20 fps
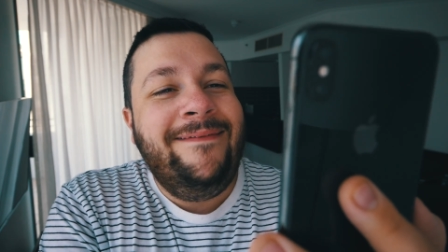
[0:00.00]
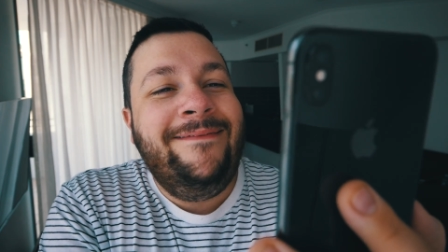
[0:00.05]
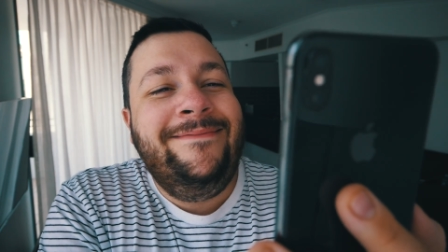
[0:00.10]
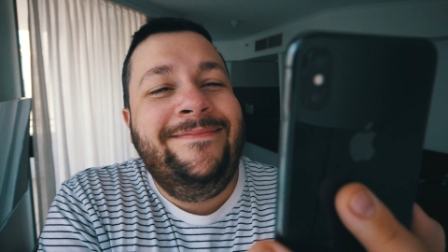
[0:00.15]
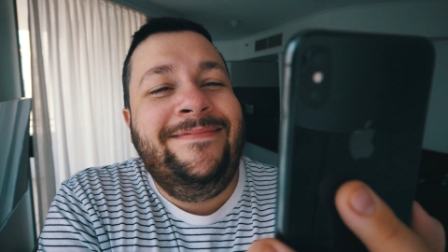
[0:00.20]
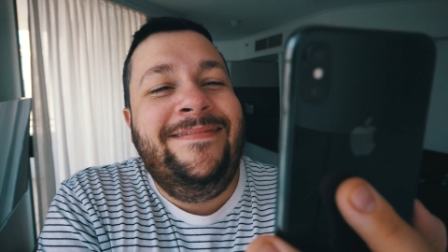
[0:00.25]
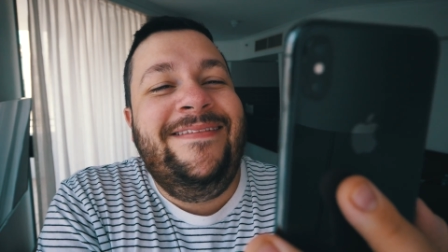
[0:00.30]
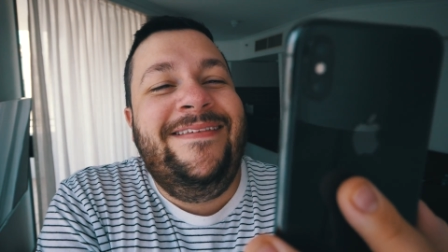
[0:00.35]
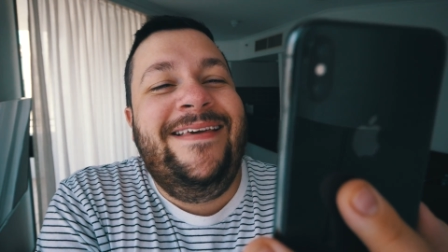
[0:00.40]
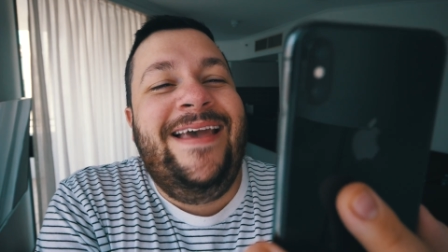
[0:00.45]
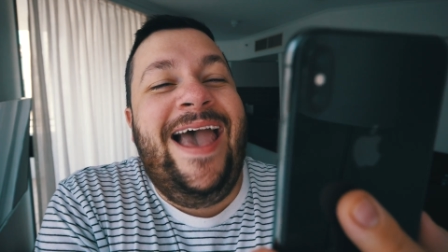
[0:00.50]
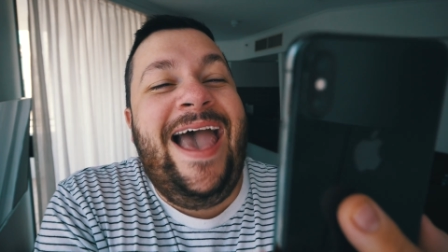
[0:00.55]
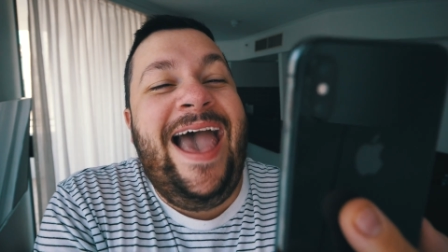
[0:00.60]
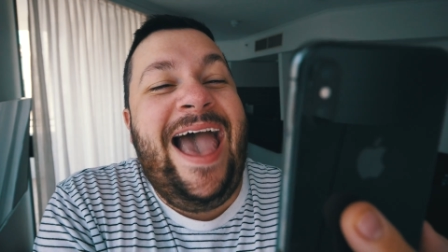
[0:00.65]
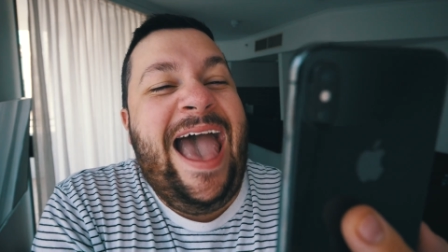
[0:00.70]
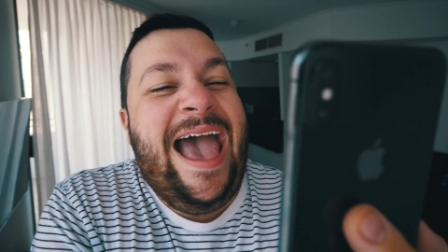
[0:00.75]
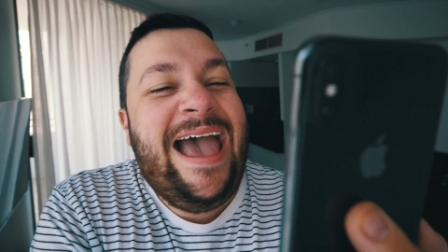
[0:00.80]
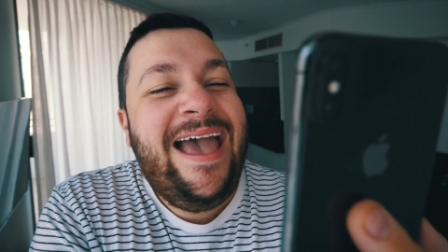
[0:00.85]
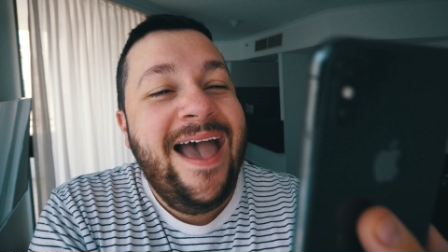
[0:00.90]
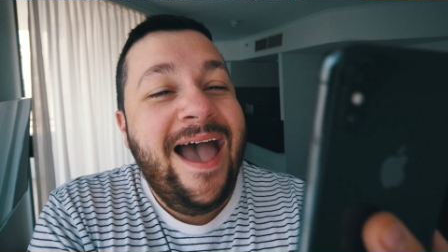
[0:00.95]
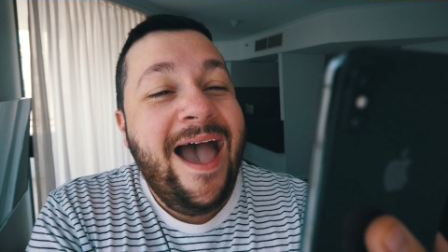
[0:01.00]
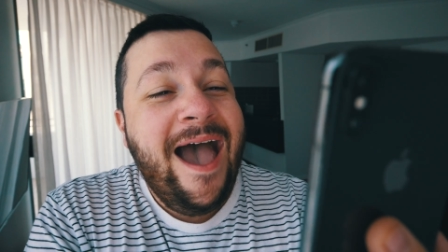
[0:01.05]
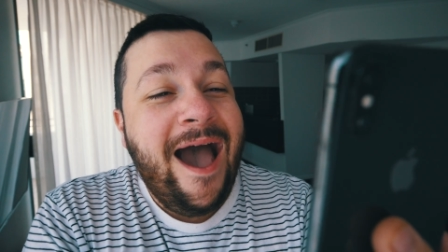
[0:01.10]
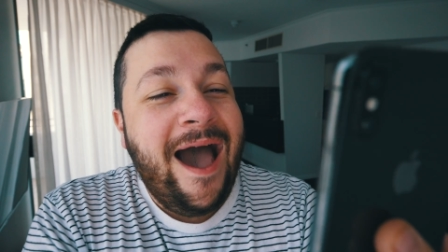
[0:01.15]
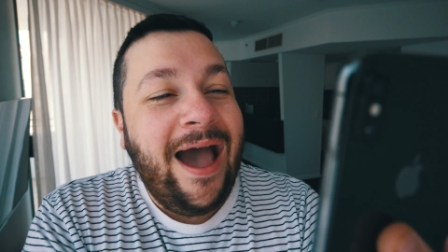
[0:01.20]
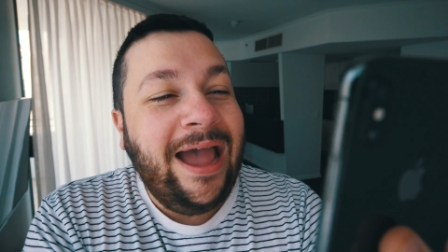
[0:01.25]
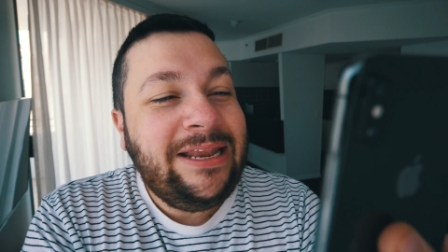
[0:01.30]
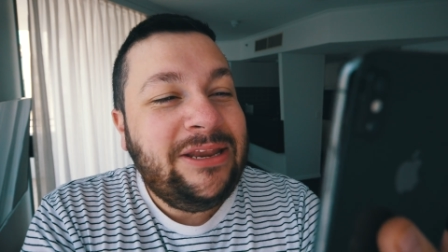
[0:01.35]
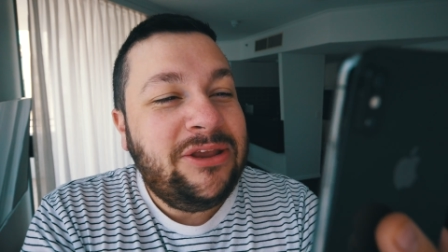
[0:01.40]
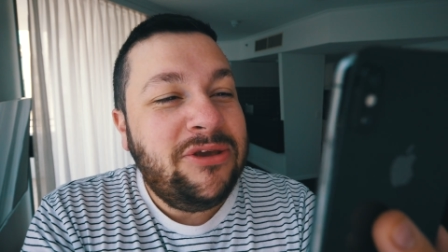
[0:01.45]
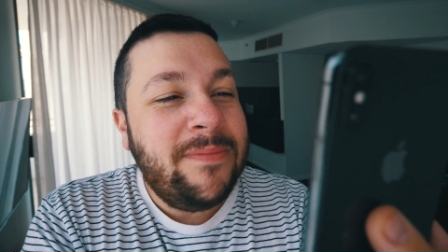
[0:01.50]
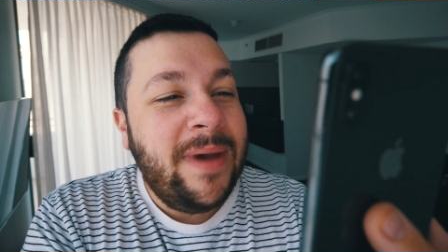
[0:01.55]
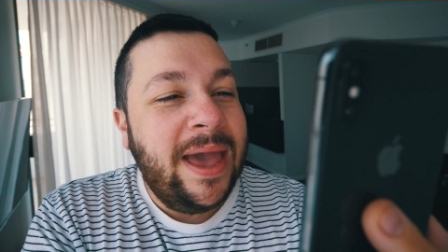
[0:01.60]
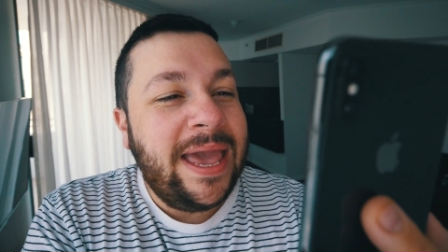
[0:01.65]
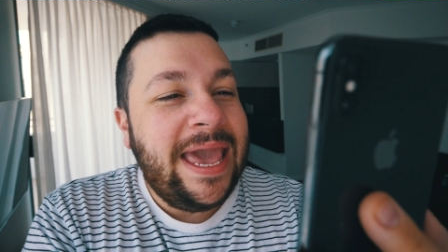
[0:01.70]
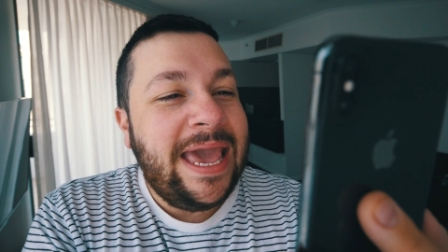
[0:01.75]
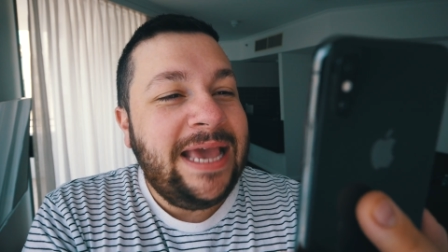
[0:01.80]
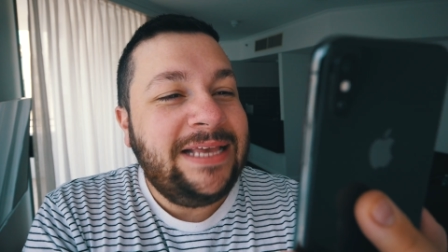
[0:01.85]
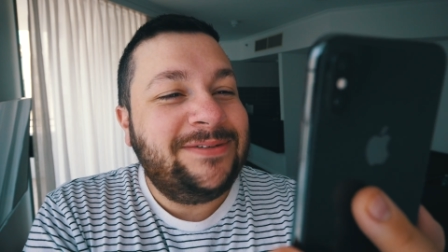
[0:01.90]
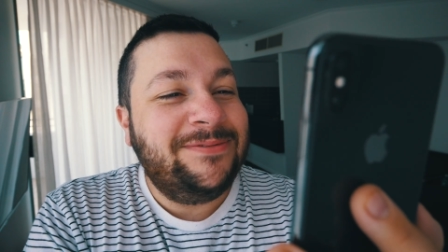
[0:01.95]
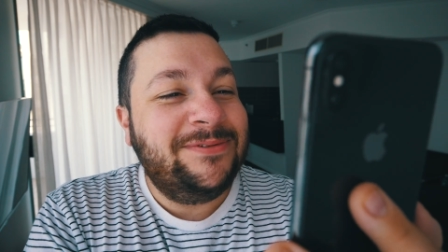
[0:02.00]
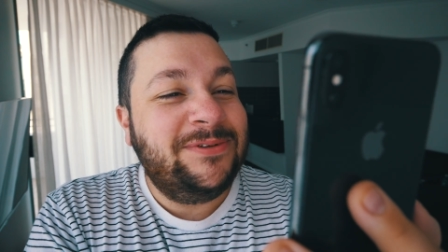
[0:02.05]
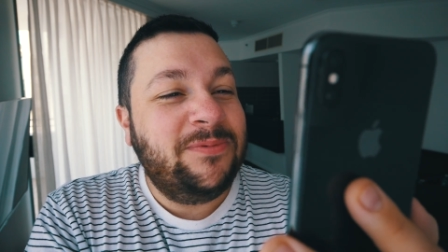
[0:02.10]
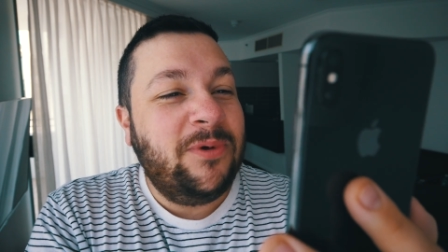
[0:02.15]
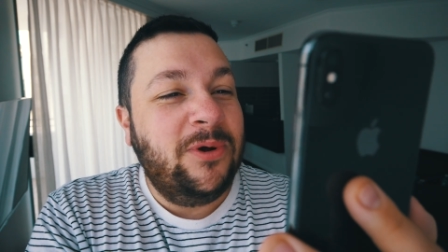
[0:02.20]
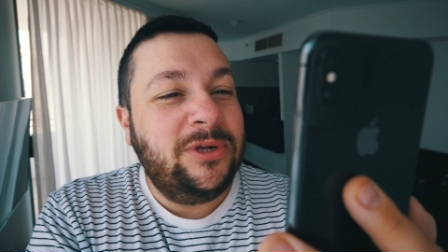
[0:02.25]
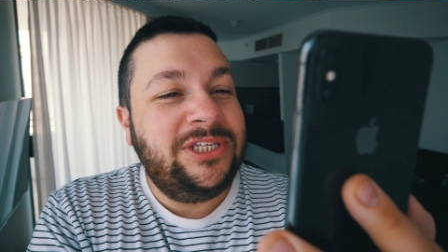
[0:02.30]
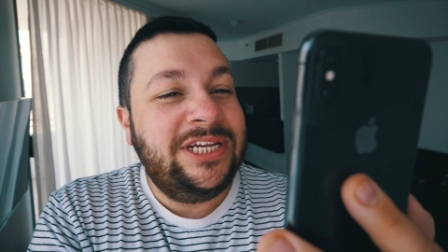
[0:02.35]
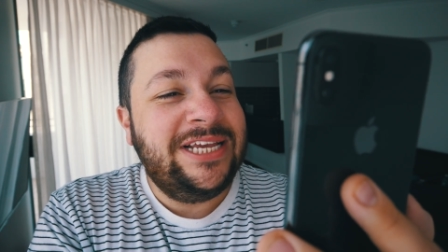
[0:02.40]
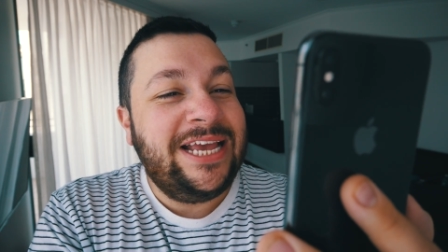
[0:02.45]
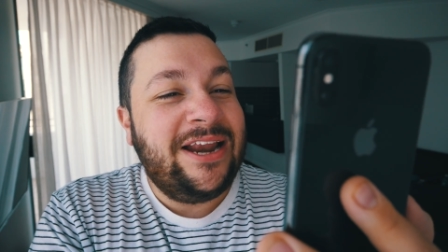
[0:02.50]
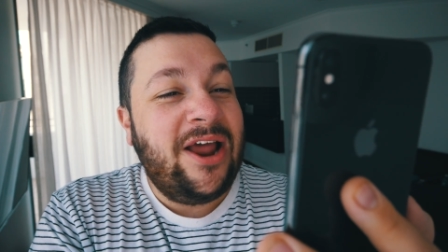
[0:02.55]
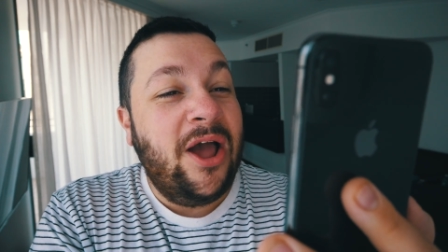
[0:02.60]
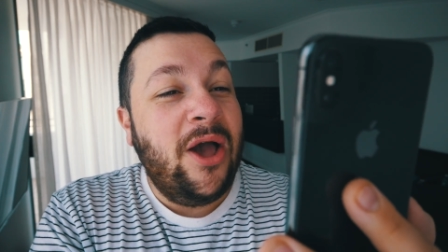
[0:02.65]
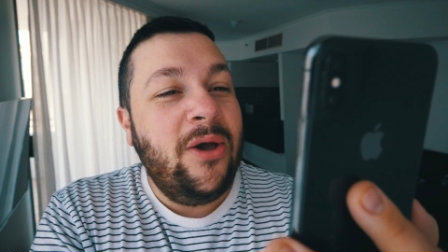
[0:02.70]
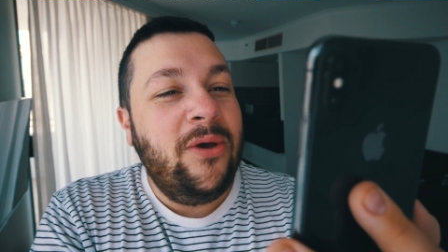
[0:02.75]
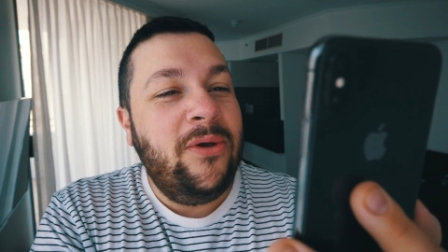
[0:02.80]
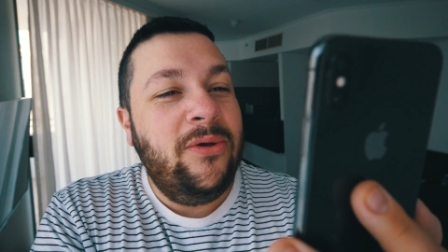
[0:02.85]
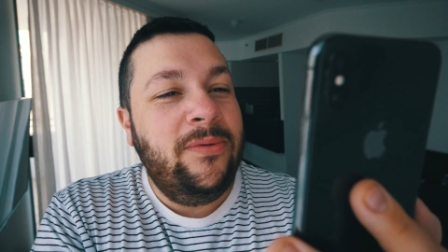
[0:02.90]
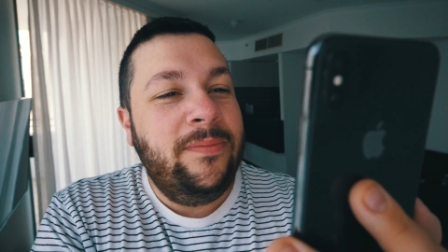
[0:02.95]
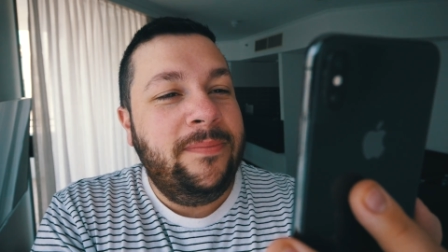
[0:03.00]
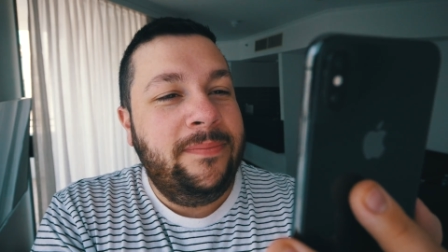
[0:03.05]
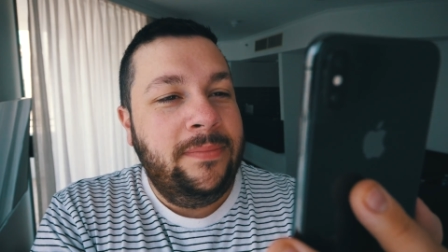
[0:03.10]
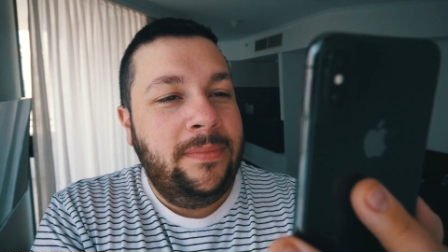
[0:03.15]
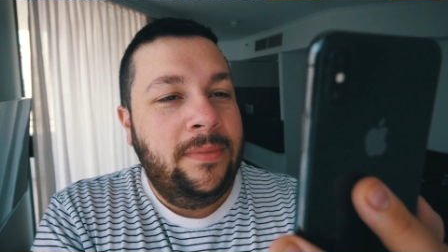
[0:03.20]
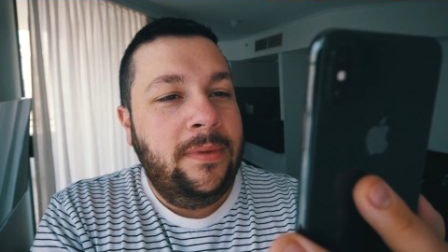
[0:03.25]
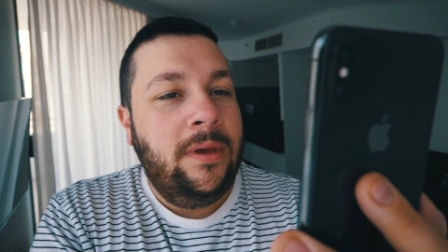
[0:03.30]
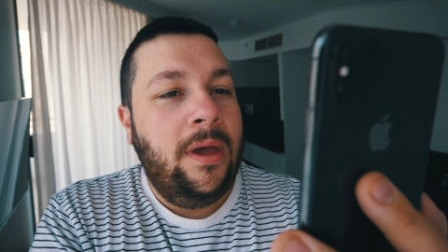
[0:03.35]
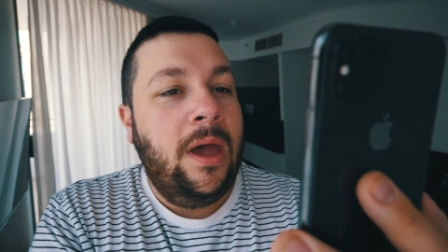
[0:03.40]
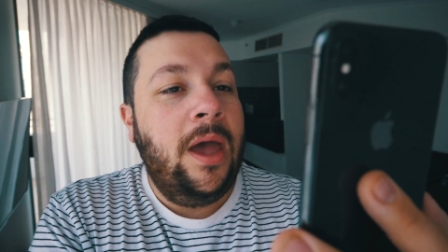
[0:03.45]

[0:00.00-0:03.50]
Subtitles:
I knew my ex was watching at home.